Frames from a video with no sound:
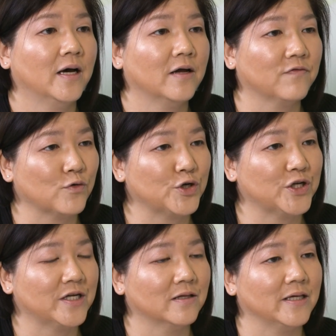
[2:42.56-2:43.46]

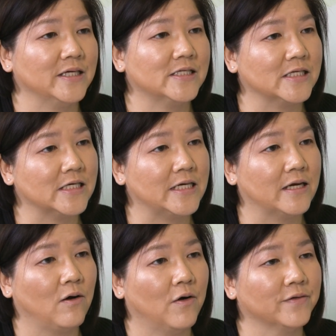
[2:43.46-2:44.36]
unfortunately
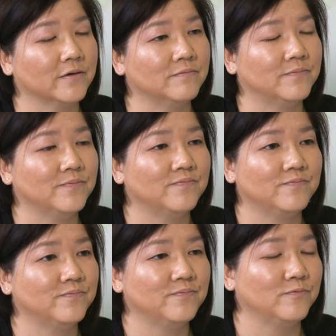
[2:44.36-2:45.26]
seeing all the
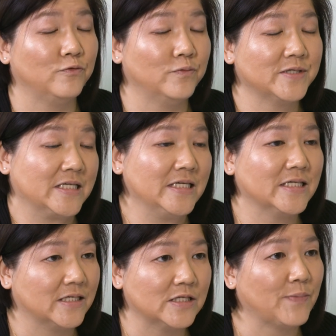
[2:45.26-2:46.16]

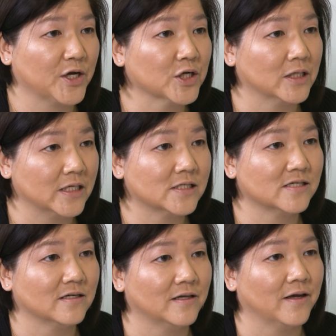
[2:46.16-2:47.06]
seasoned
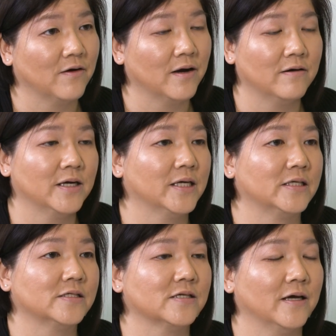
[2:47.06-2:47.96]
specialists in their
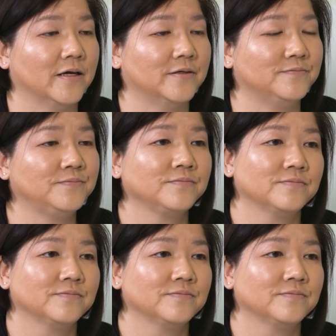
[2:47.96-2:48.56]
areas, and